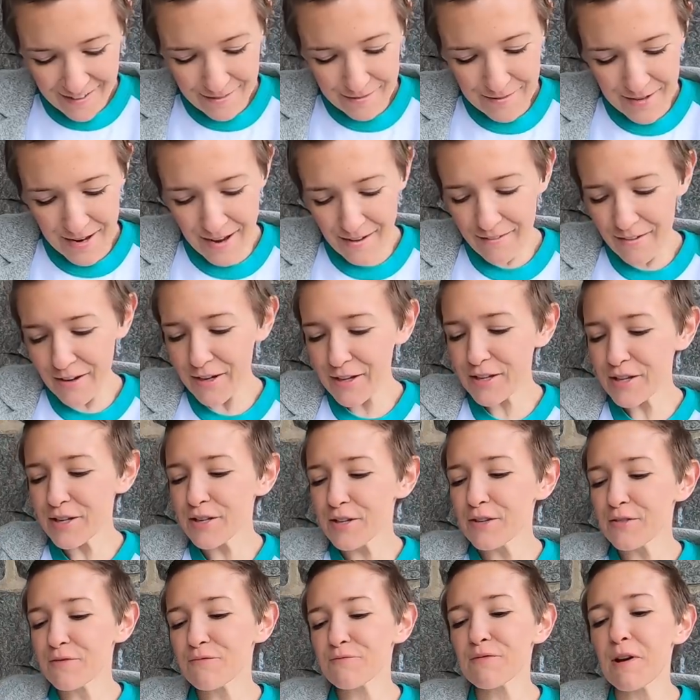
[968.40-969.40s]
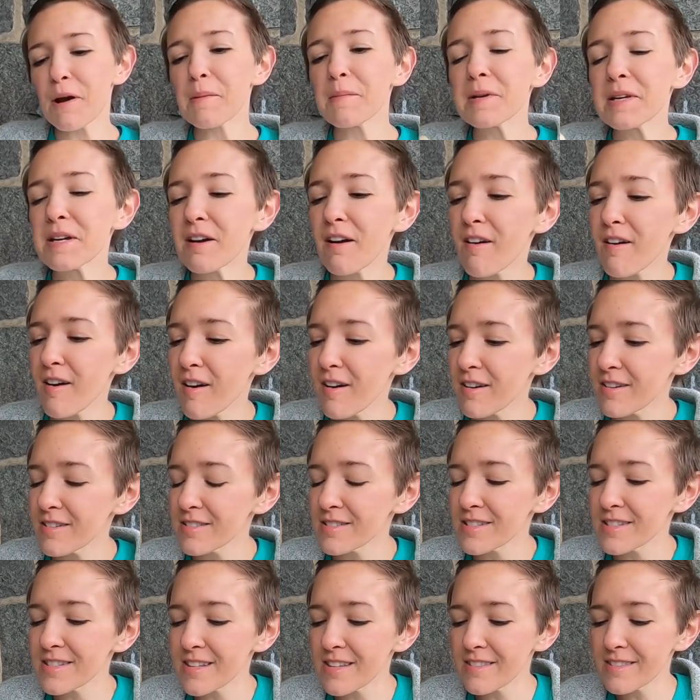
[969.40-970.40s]
we have a, rummy
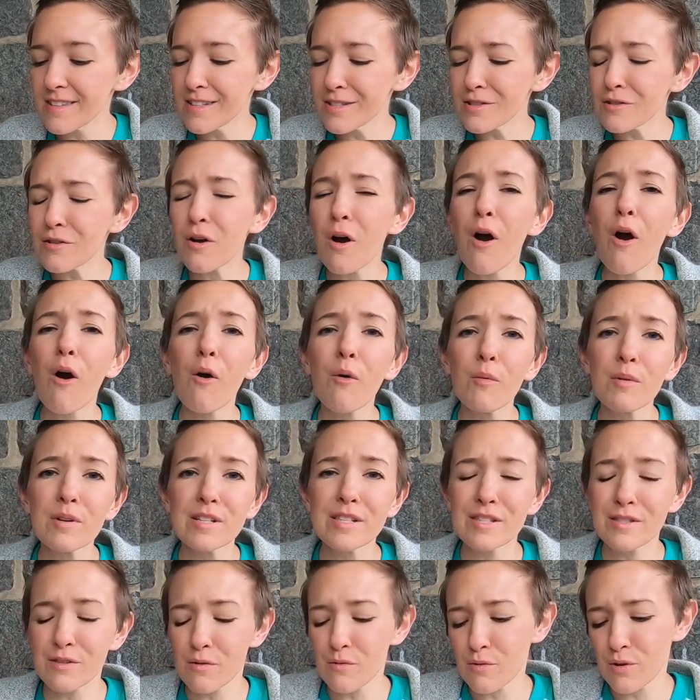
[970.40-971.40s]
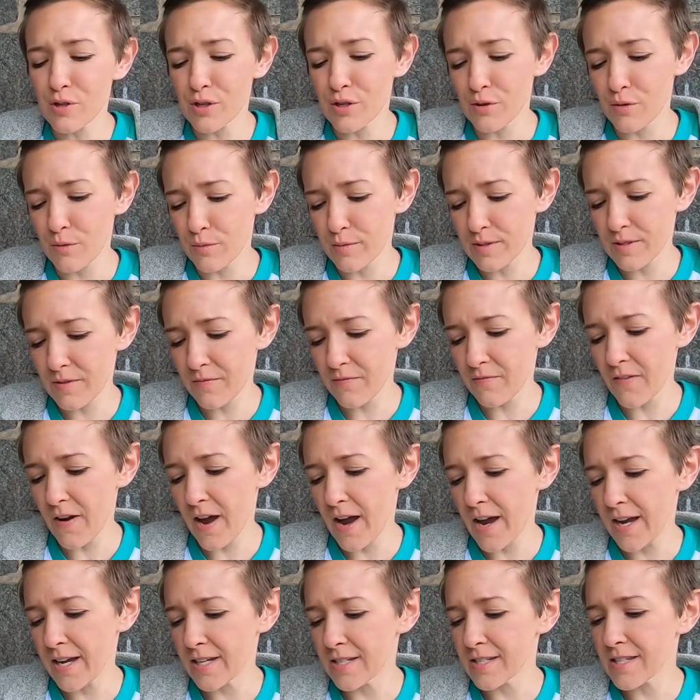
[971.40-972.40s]
cards. These are always so cute to
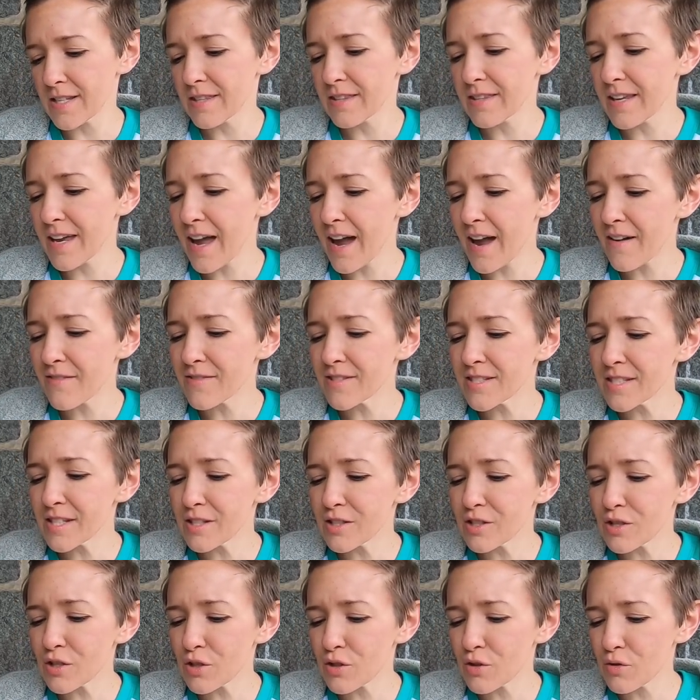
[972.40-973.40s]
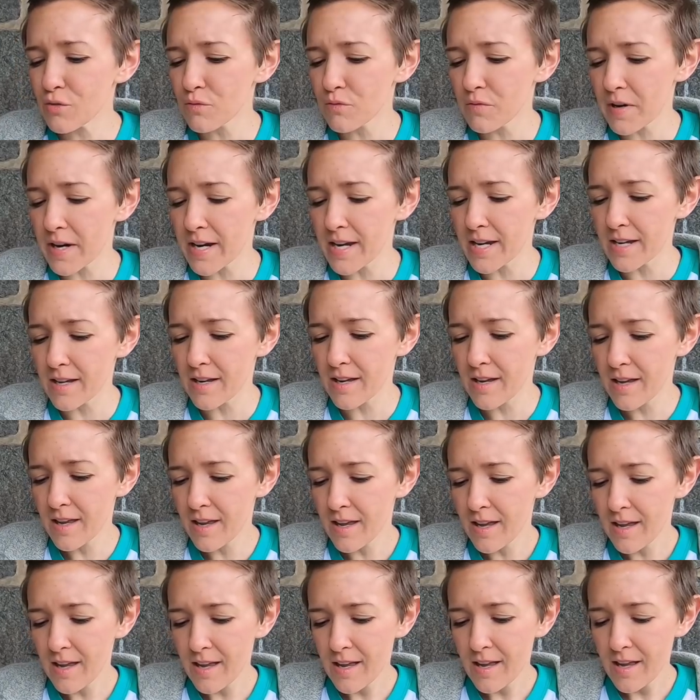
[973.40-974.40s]
find. They have such great
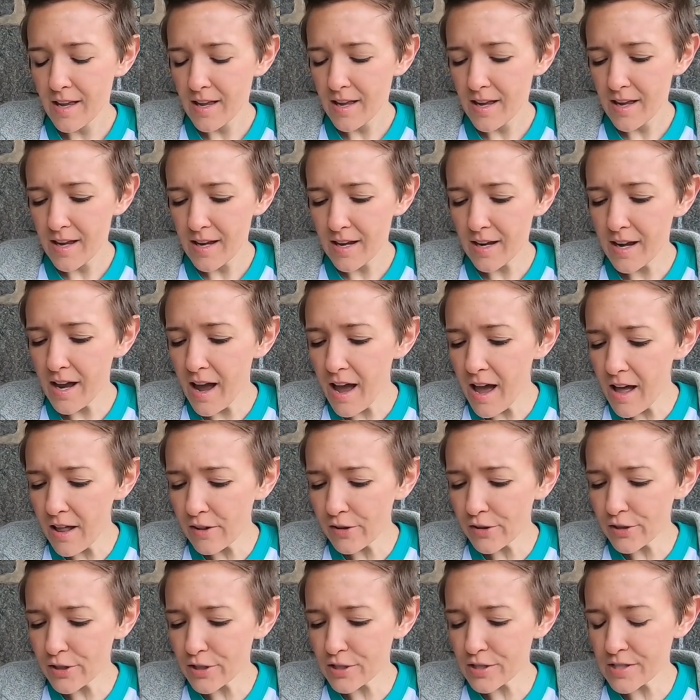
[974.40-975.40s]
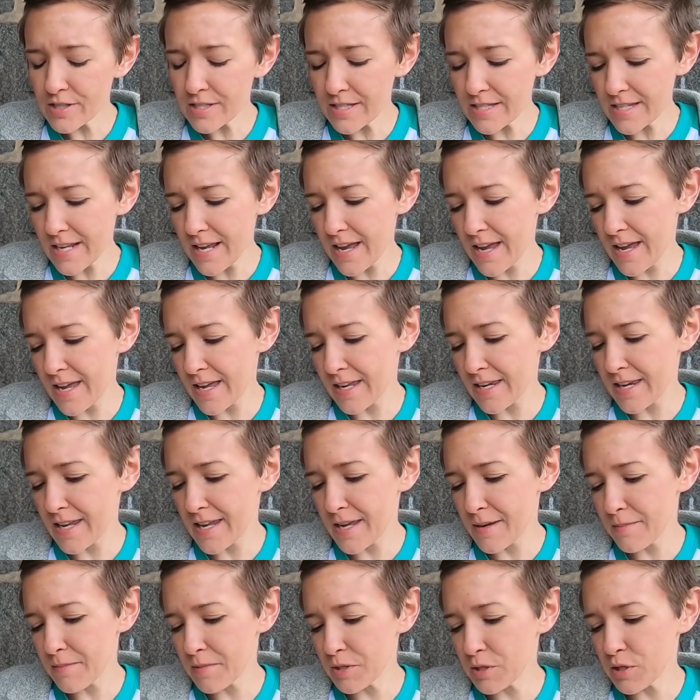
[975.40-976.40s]
colors and
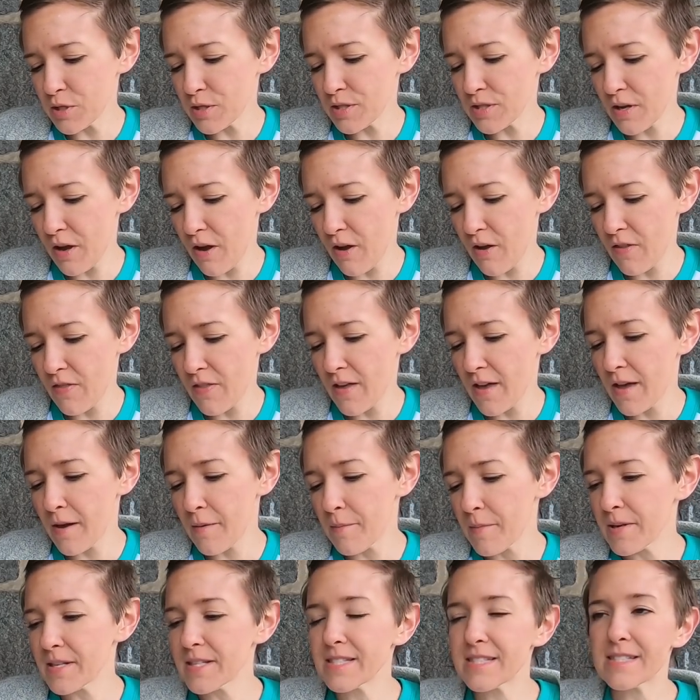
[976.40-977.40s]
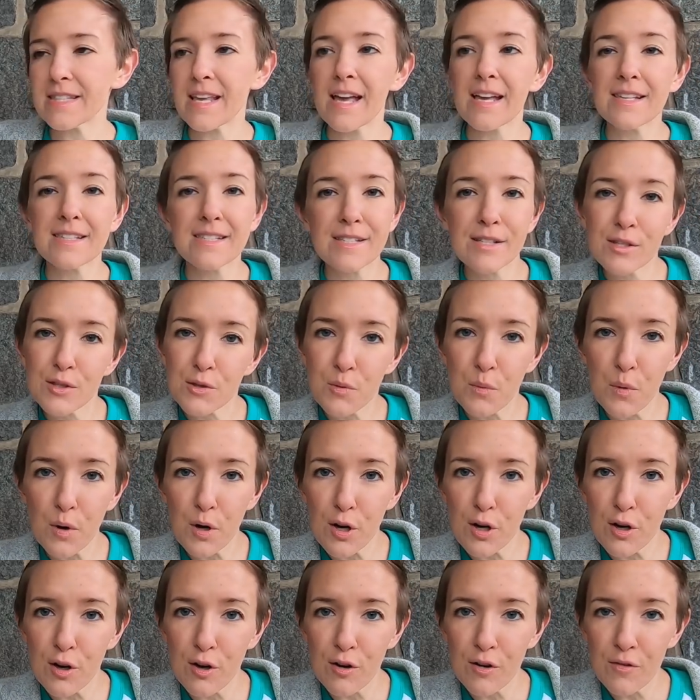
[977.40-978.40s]
images on them. Sassy
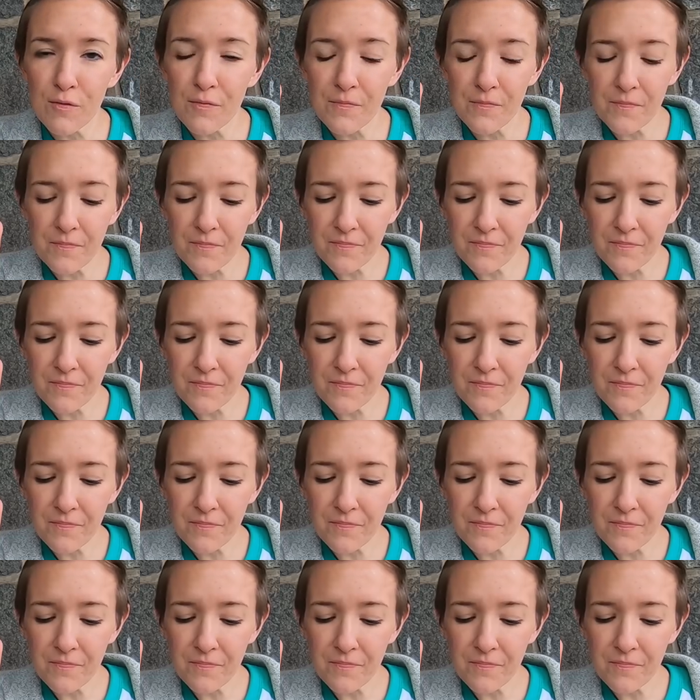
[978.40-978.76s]
squirrel.